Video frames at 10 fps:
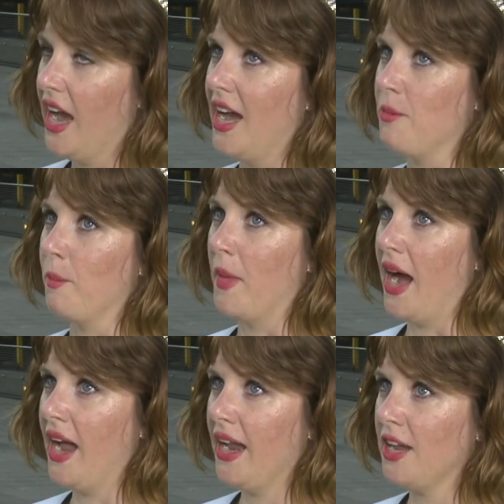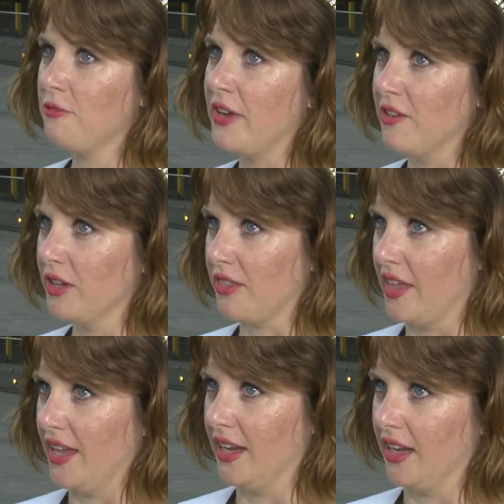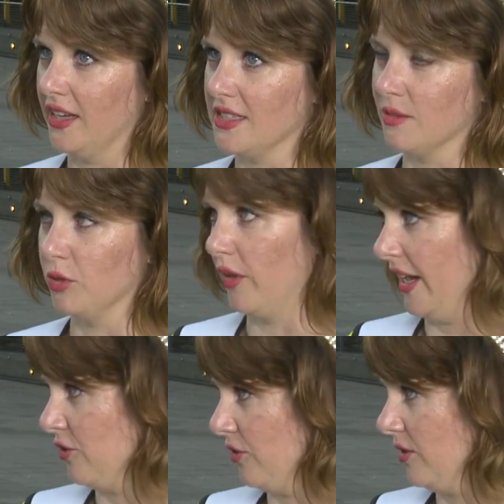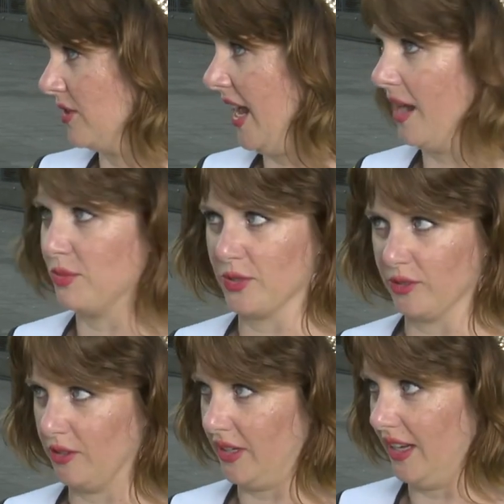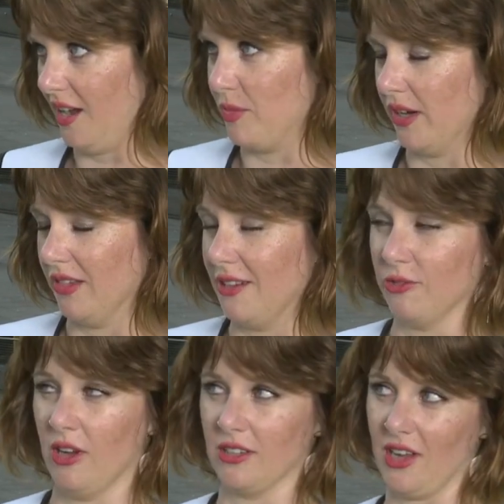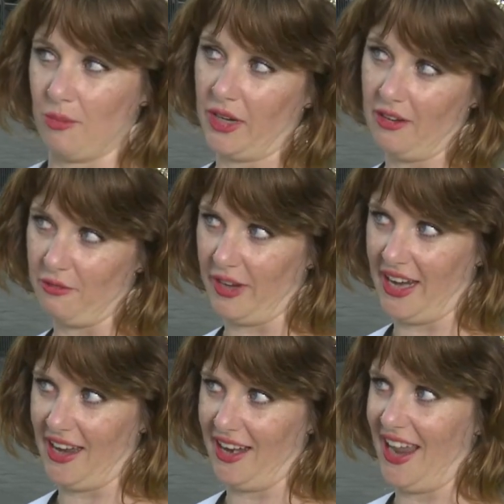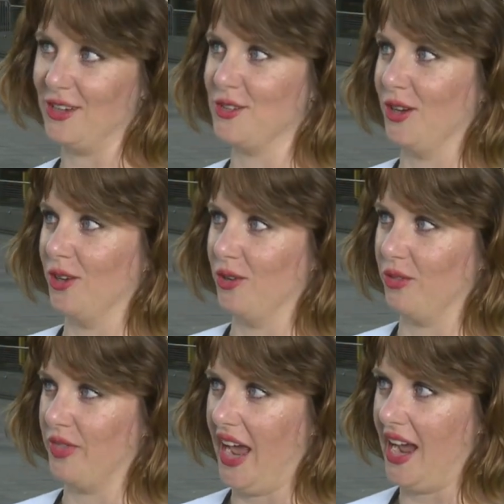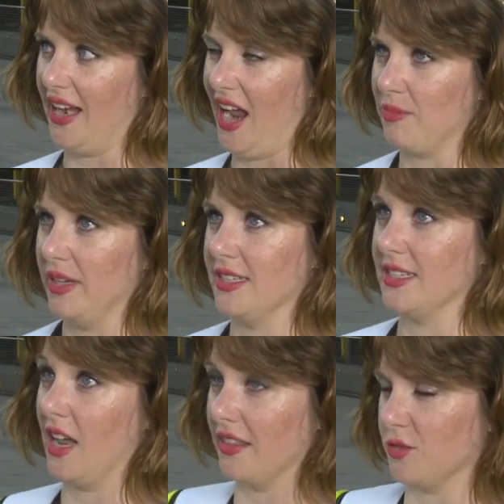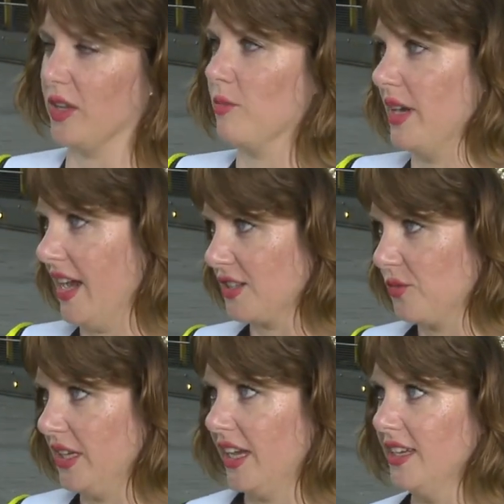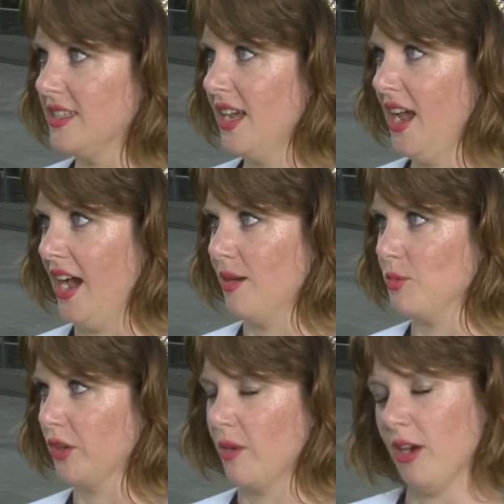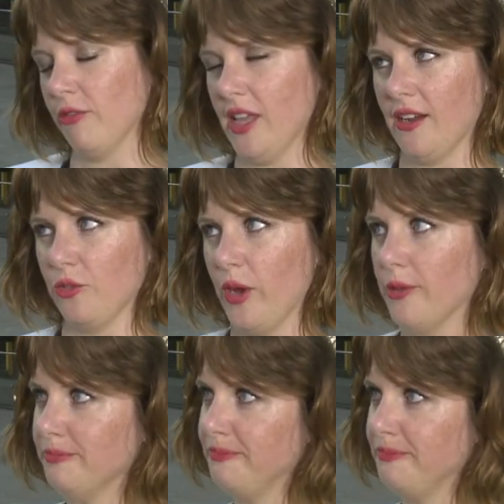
Um, my favorite thing is the Blue Angels. Absolutely, I've been a lifelong Top Gun fan, and so that happens not this weekend, but next weekend. Mm-hmm. Um, so come out for that as well.